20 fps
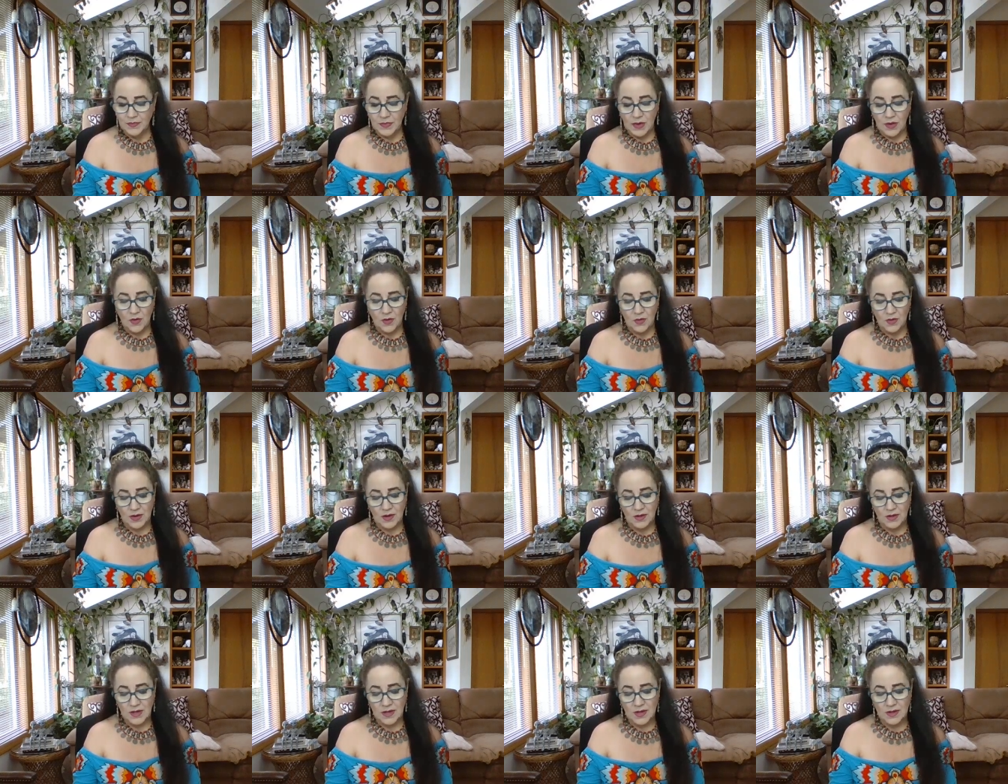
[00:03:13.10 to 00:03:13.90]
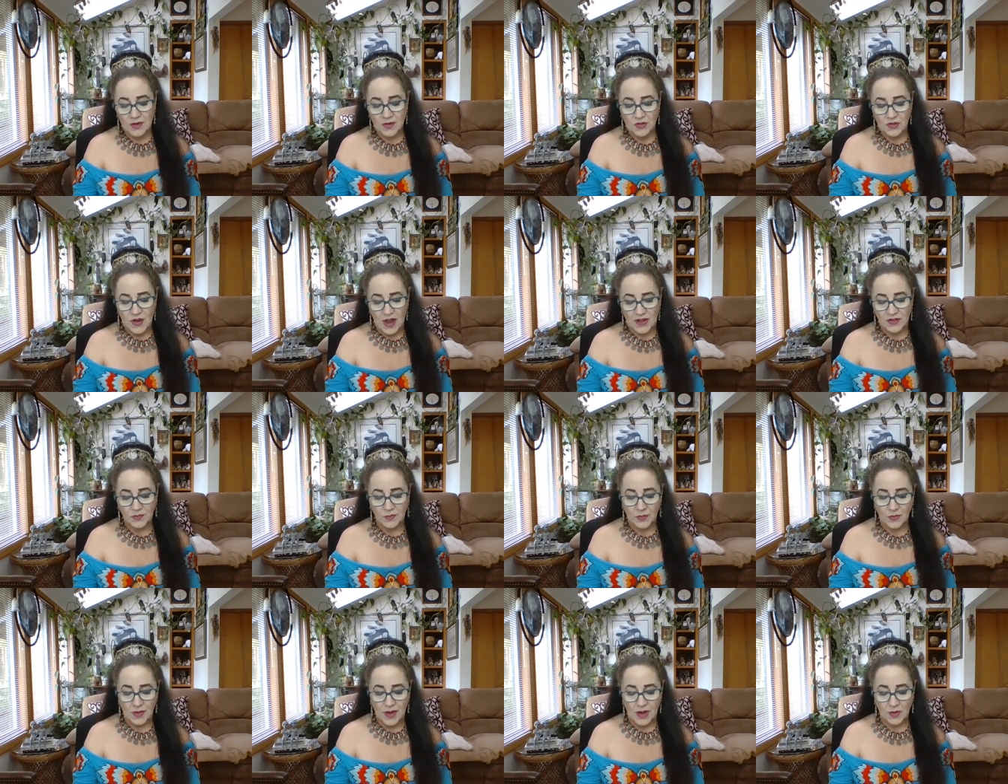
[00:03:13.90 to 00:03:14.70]
Cornelian,
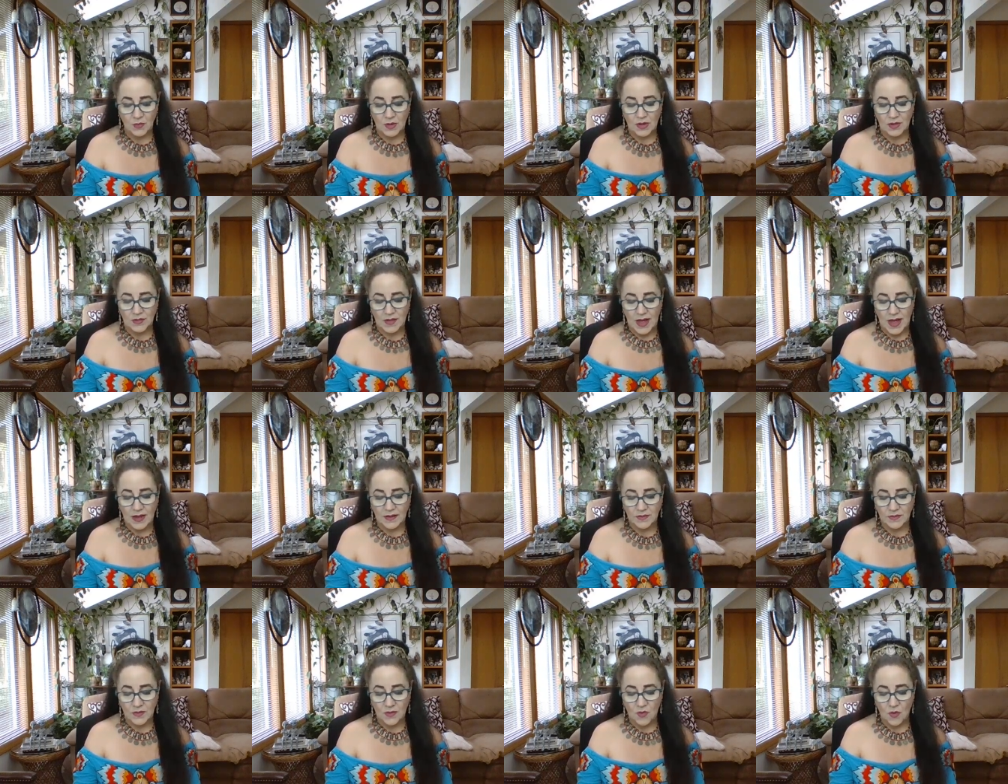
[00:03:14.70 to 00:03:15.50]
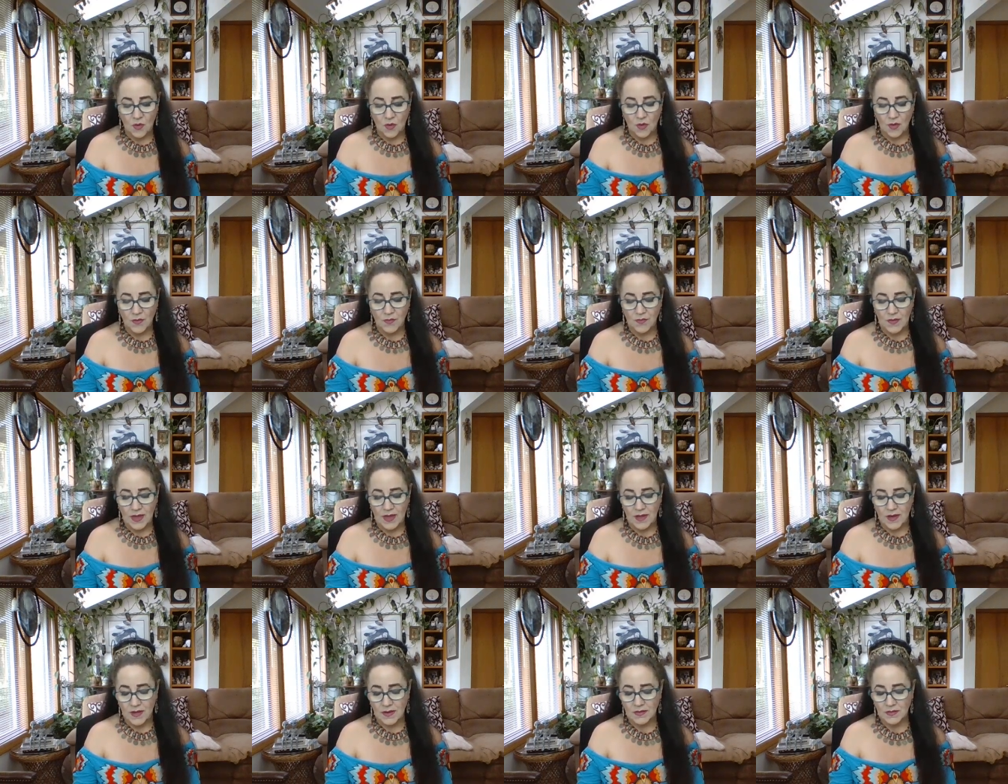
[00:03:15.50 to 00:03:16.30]
jasper, and red glass or
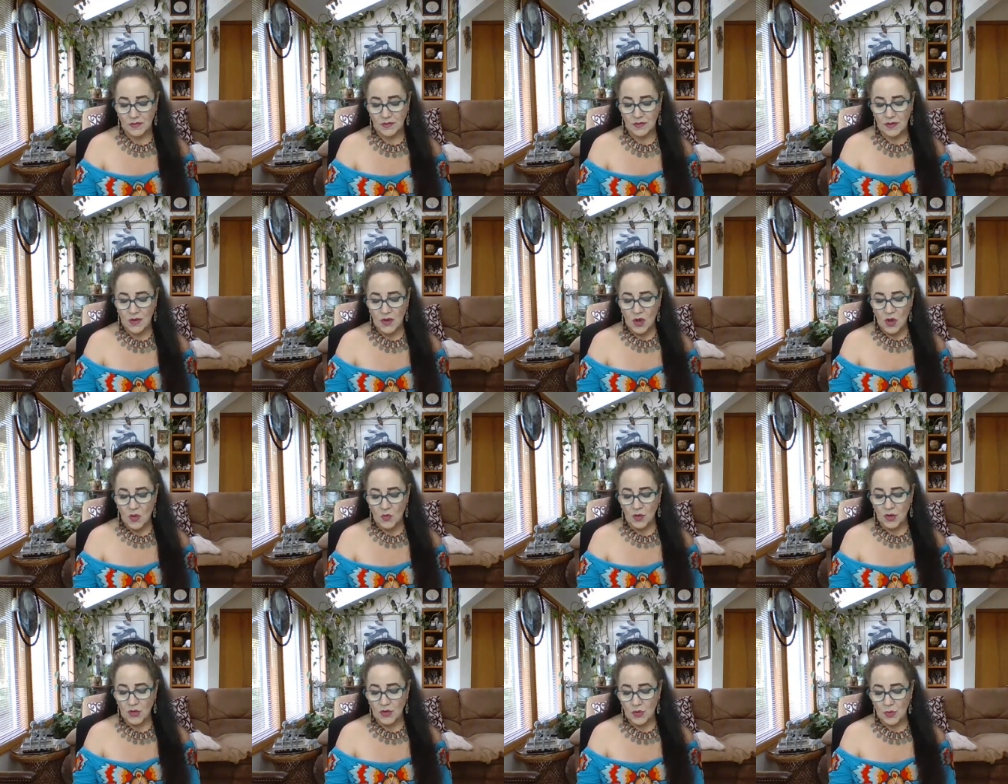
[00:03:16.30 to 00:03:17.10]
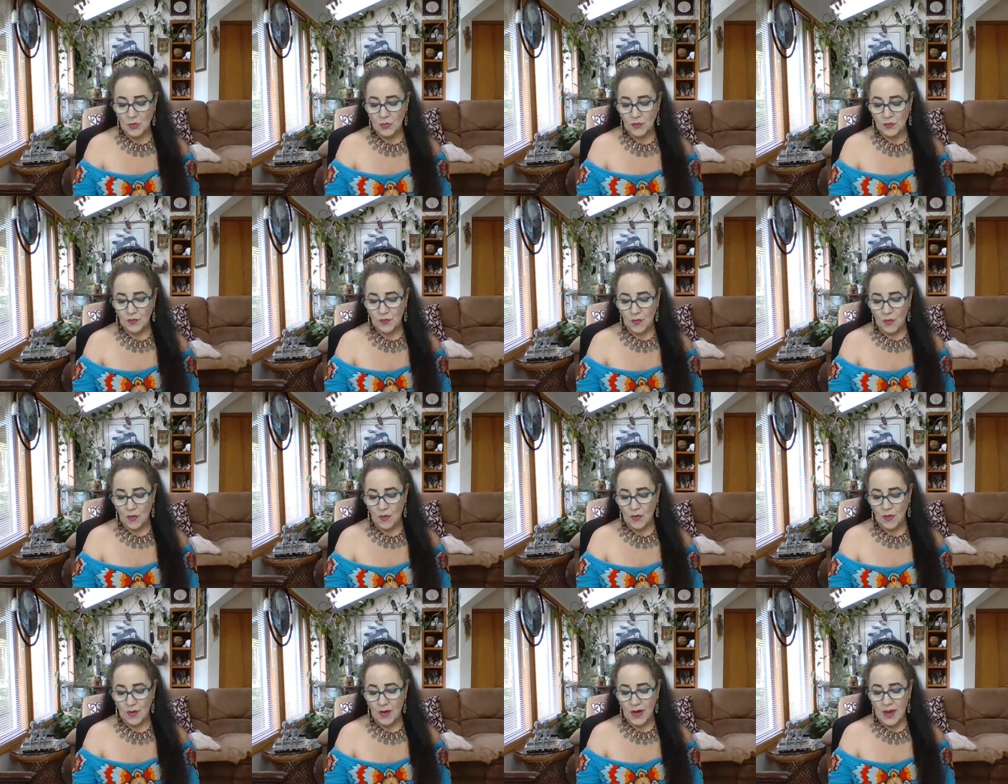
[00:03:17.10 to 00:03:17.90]
faience were used
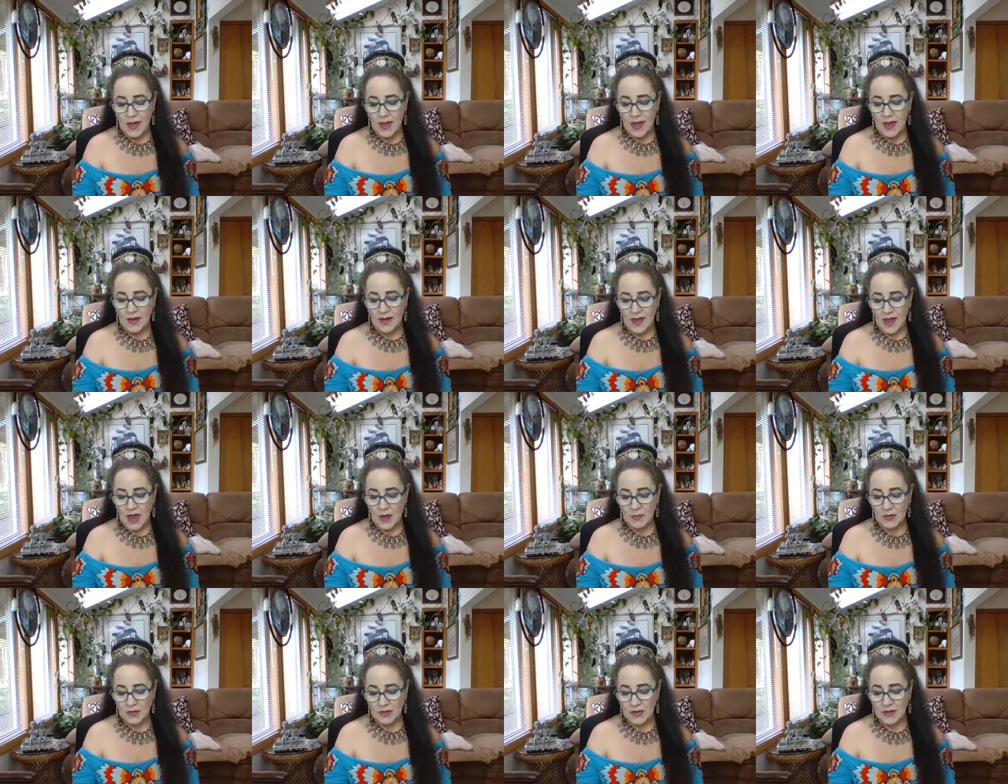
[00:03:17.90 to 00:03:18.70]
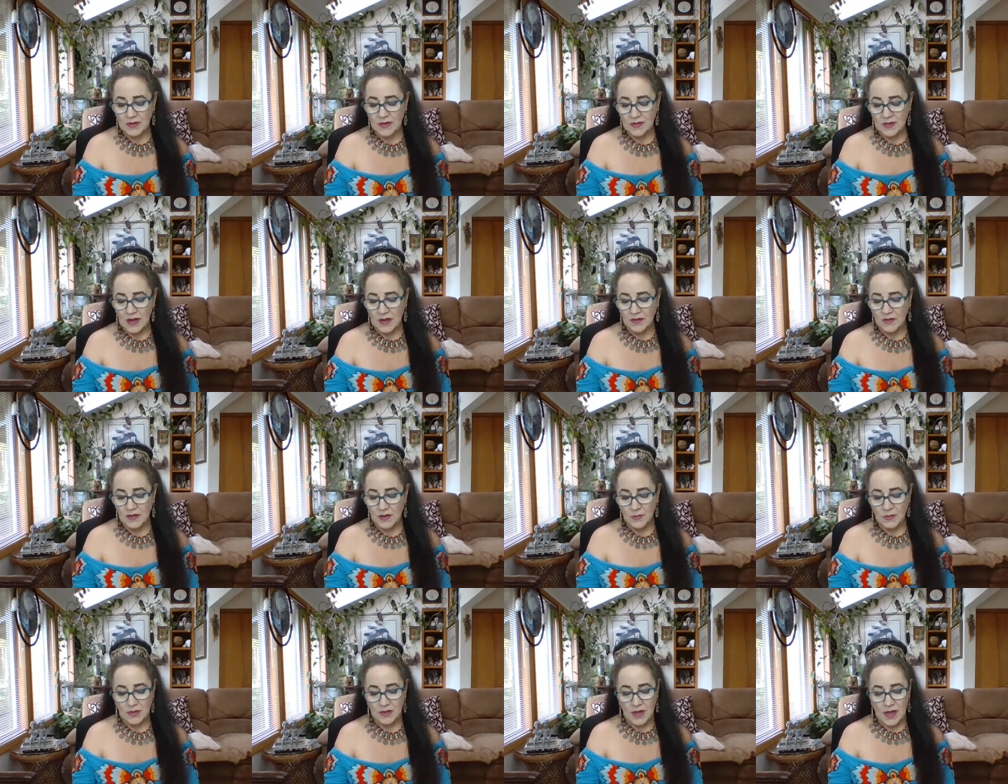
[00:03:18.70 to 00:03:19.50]
for any amulet that
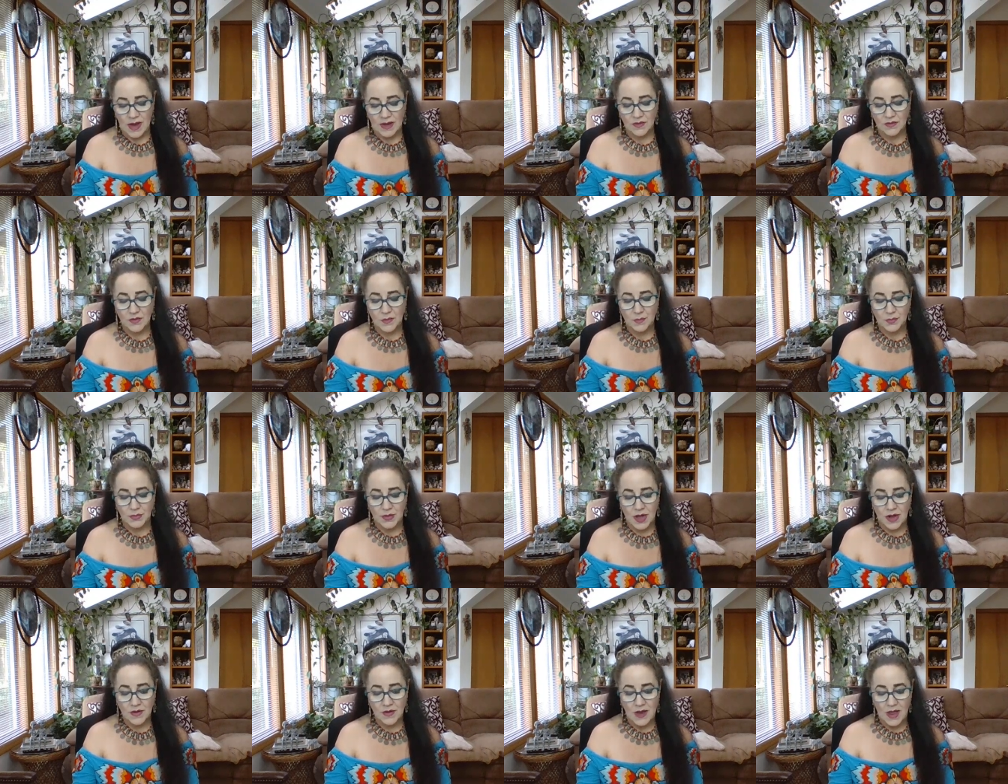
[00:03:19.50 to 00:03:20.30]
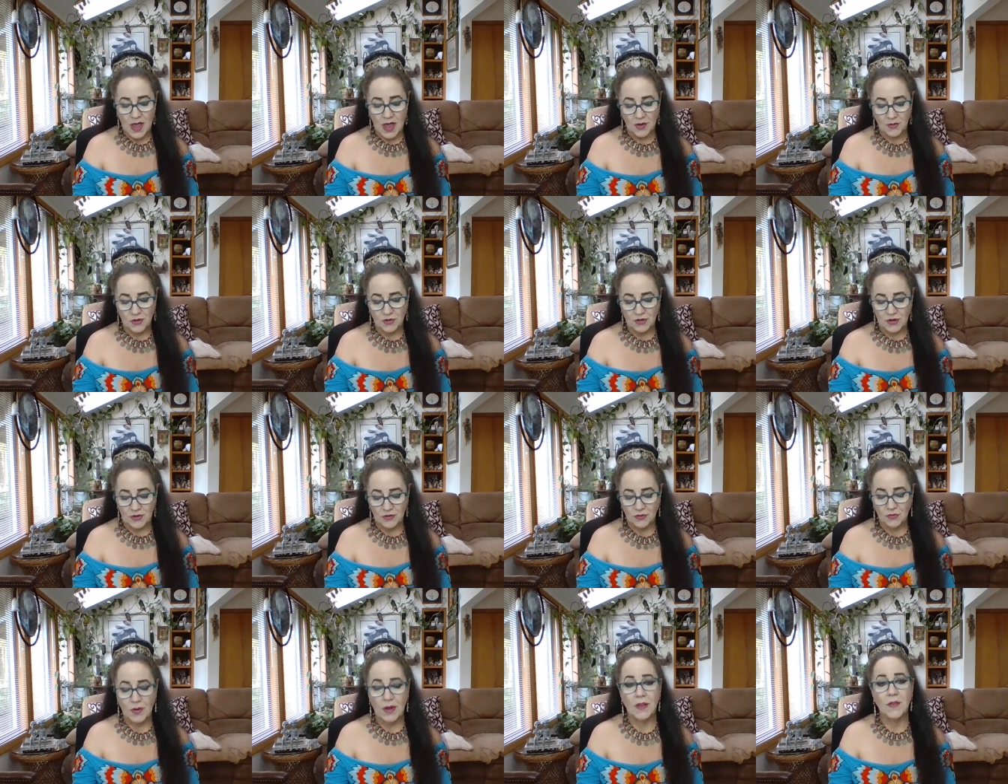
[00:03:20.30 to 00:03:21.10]
symbolized blood, energy,
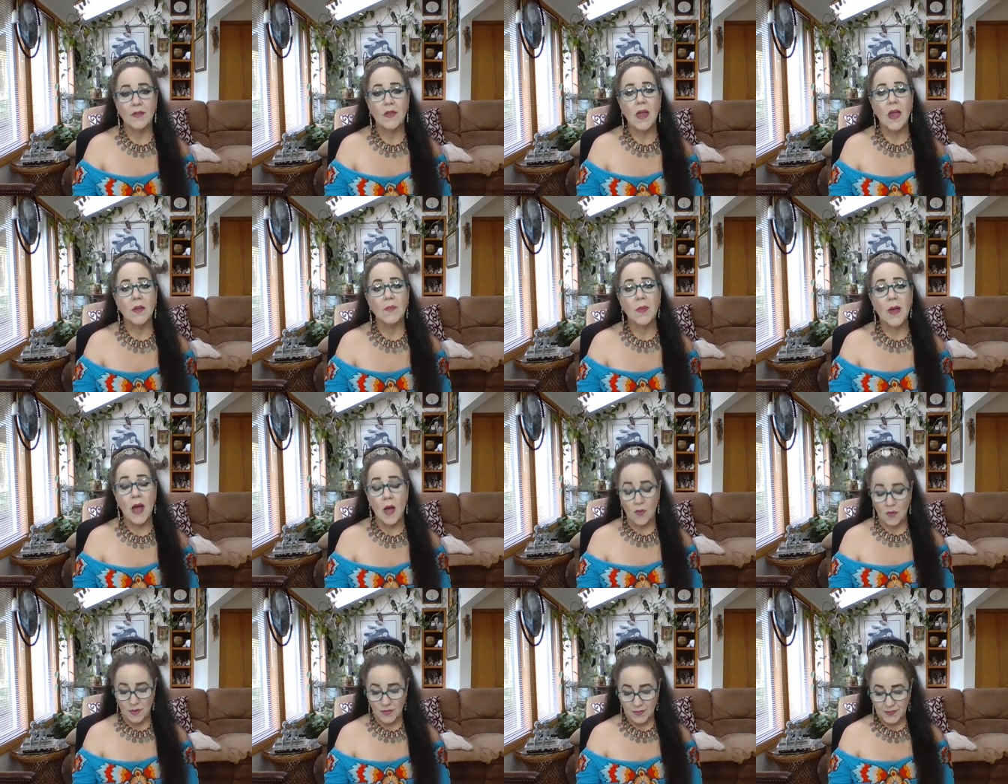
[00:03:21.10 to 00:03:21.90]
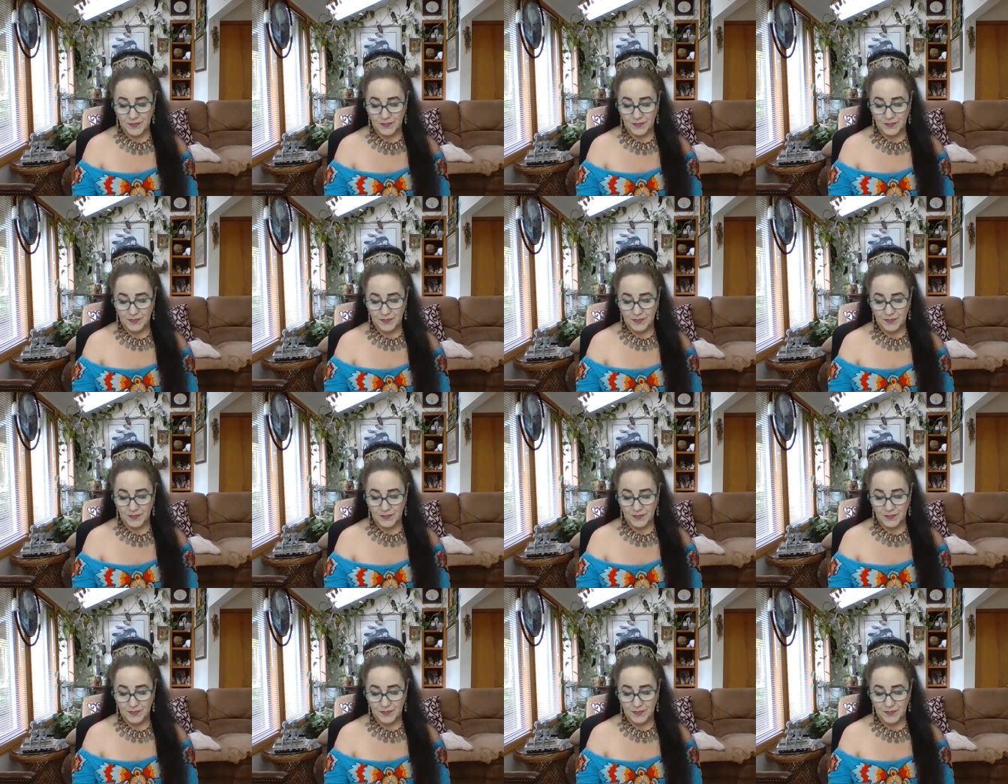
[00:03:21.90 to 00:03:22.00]
strength, and power.